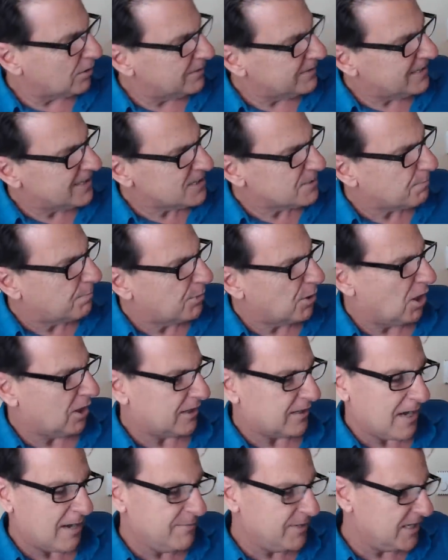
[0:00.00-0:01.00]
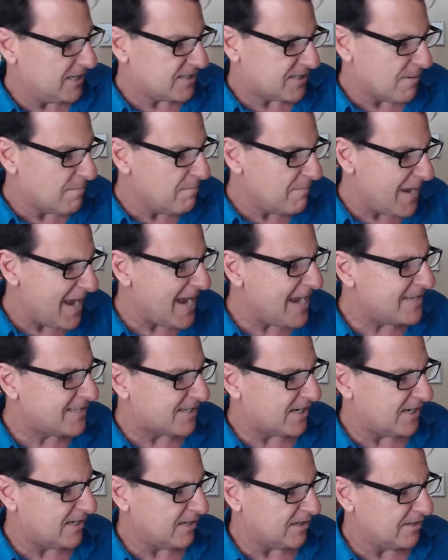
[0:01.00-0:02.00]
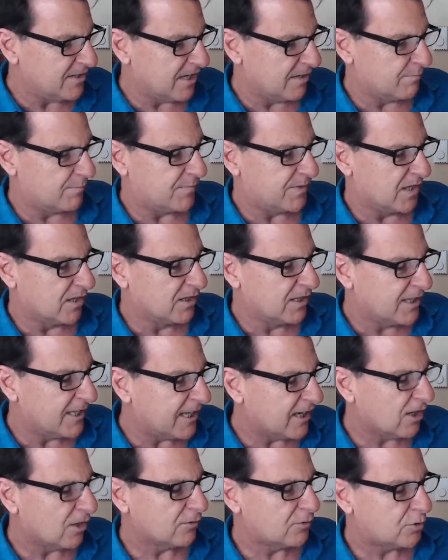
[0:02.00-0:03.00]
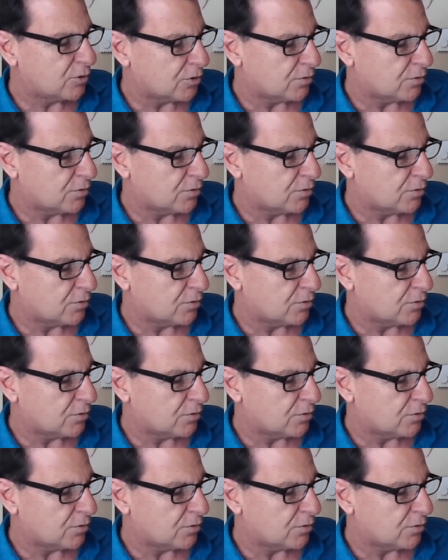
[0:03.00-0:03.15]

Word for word: this book i mean it's amazing the, the little